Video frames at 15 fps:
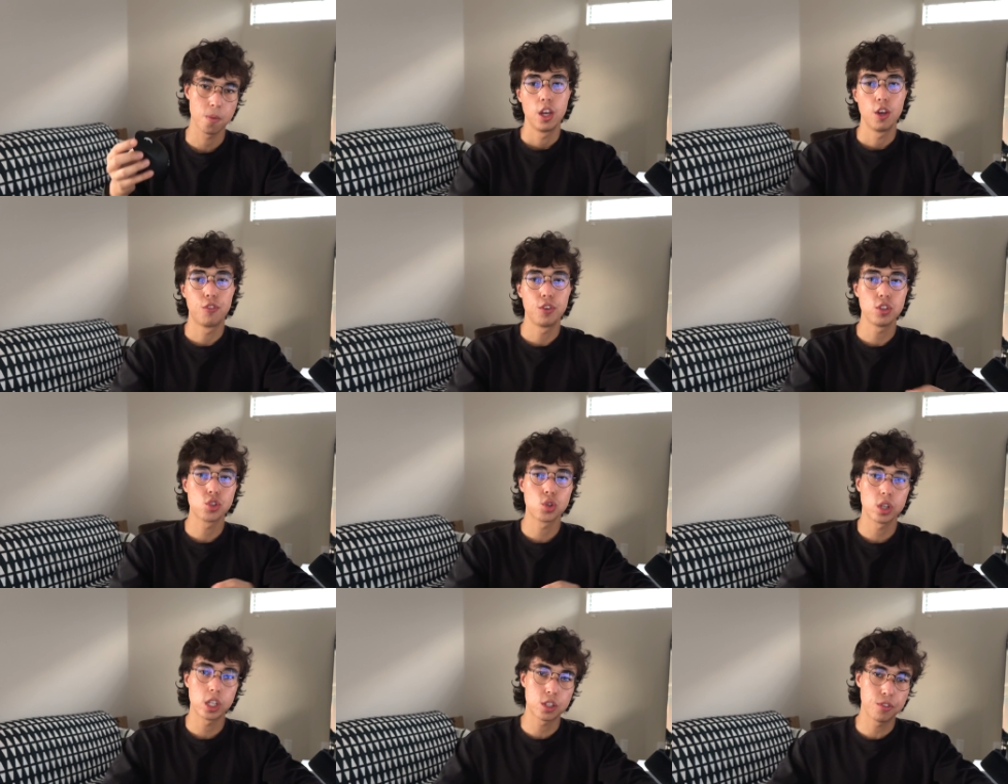If you
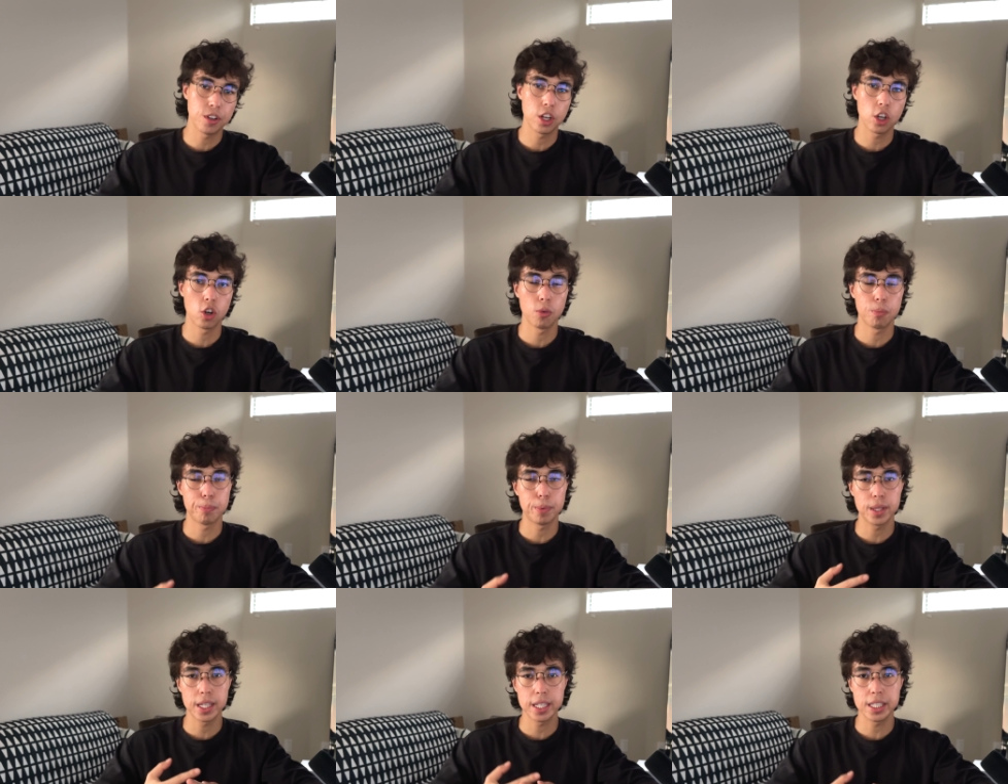enjoyed this video,
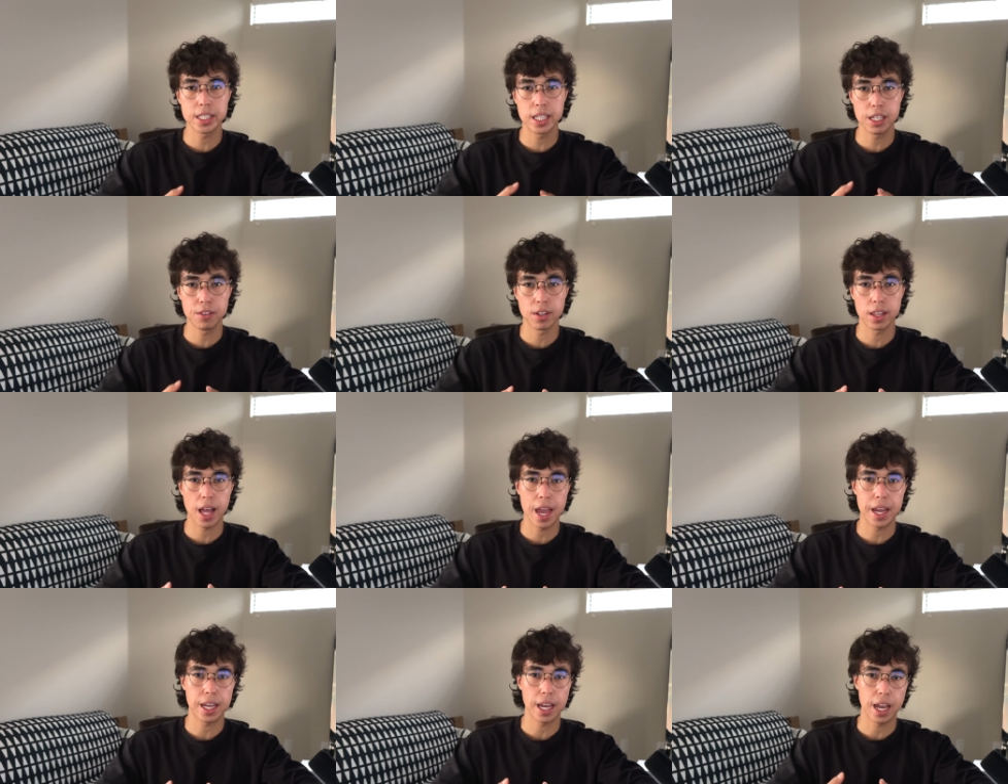please leave a
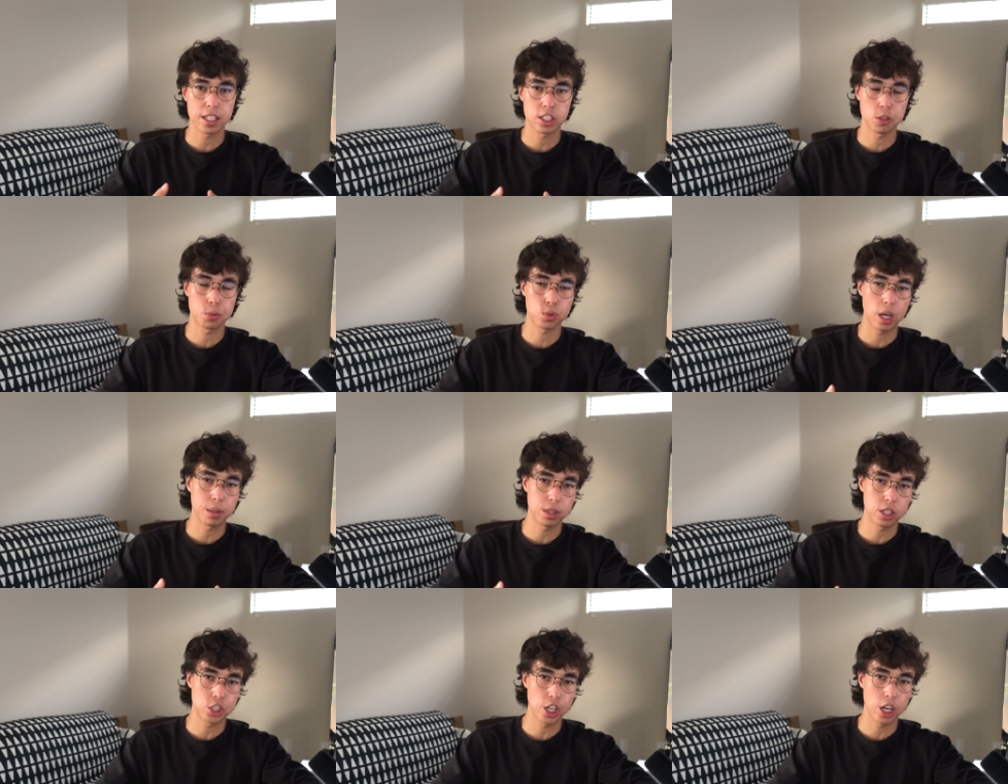like and subscribe
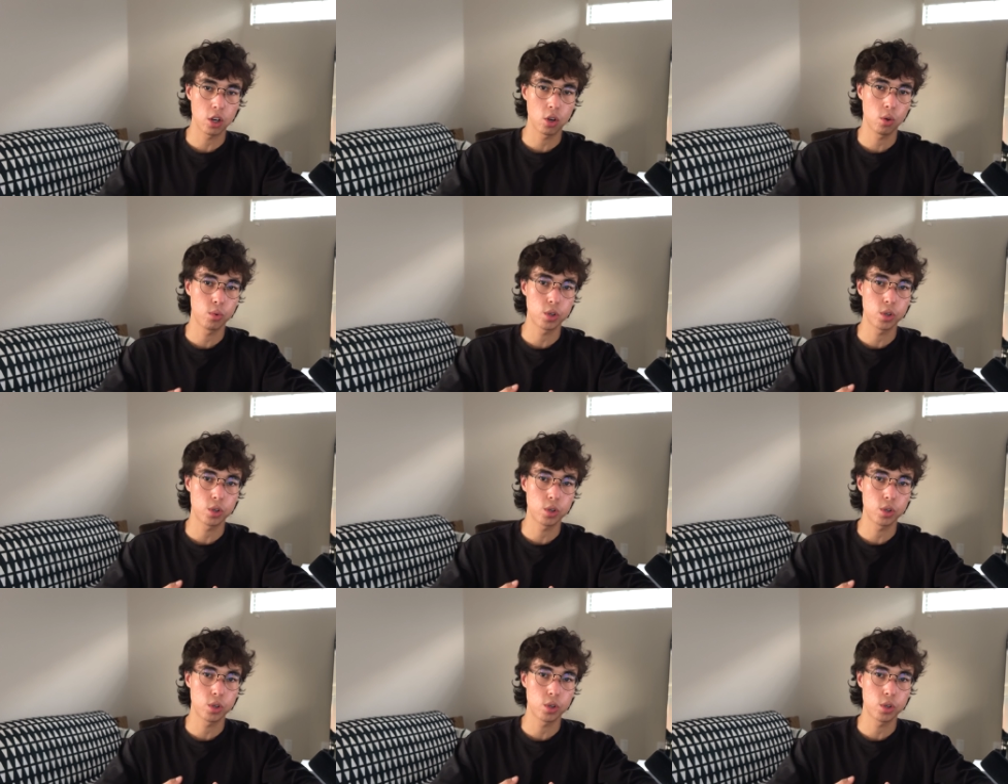to the channel.